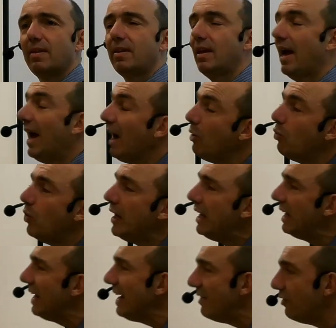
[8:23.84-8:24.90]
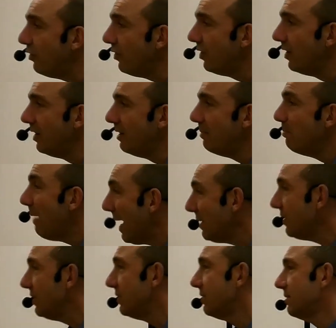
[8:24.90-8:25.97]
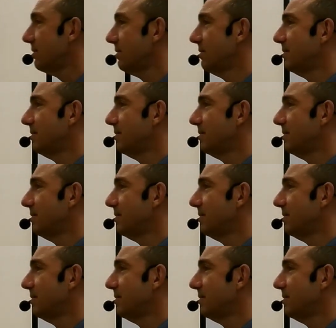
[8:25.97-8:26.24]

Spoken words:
How we live matters.